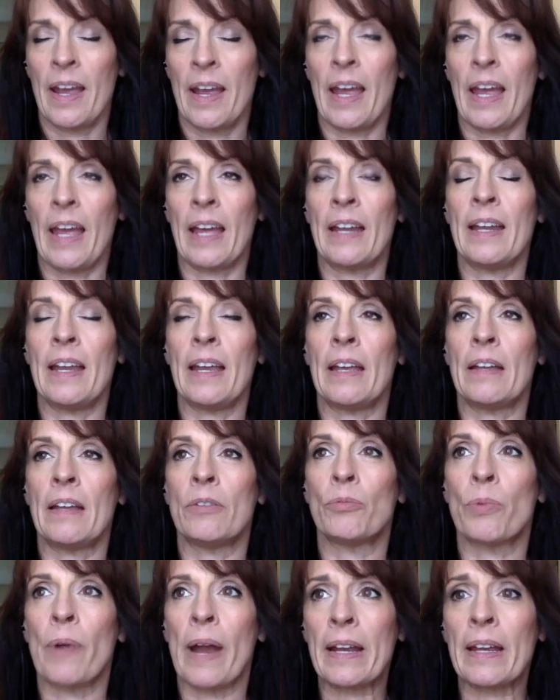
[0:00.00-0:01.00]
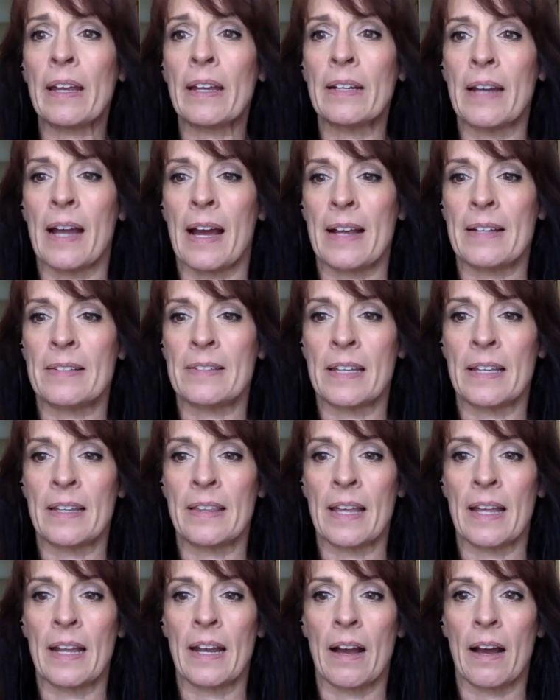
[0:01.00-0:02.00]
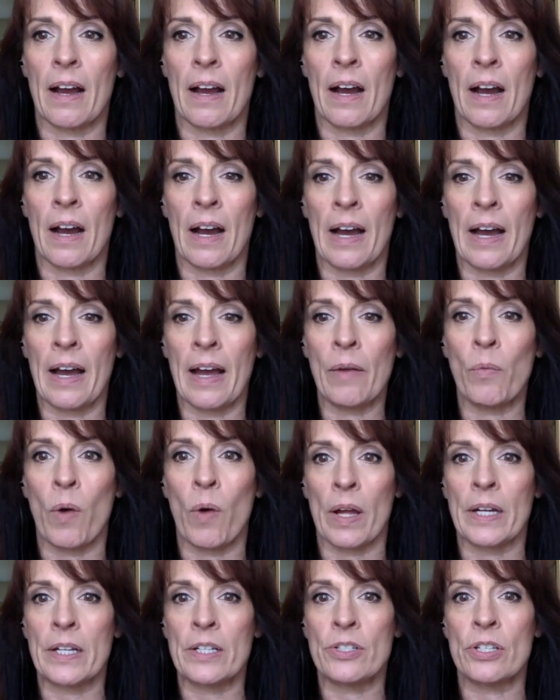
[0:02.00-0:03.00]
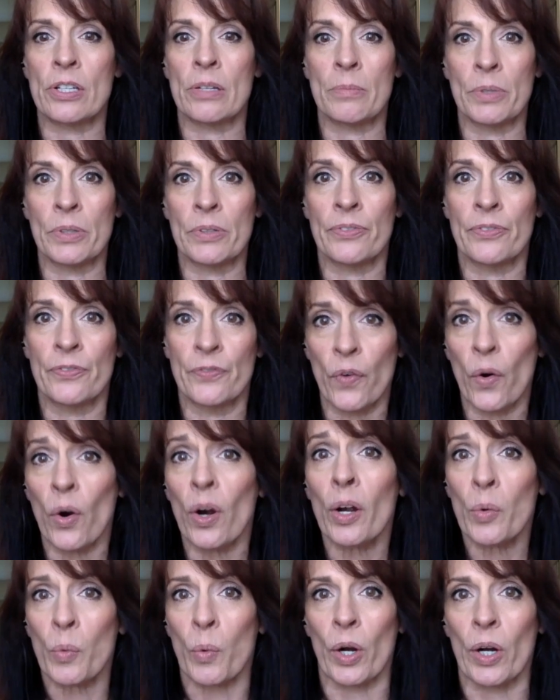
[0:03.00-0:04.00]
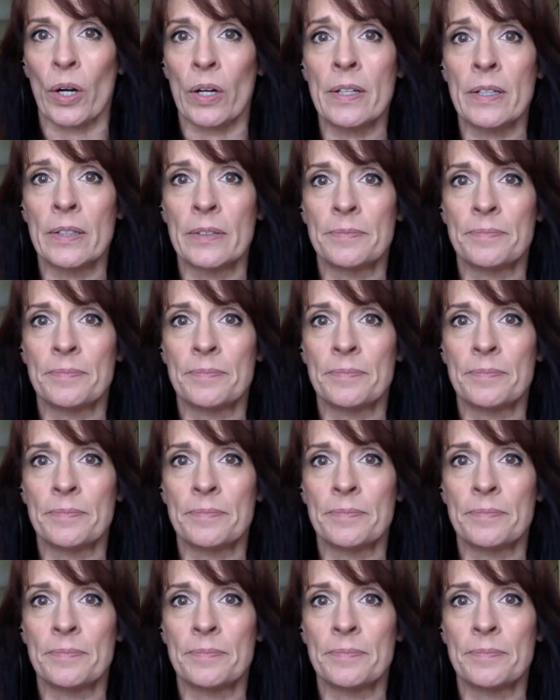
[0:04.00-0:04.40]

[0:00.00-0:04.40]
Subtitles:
And in recognizing that I wanted to move forward,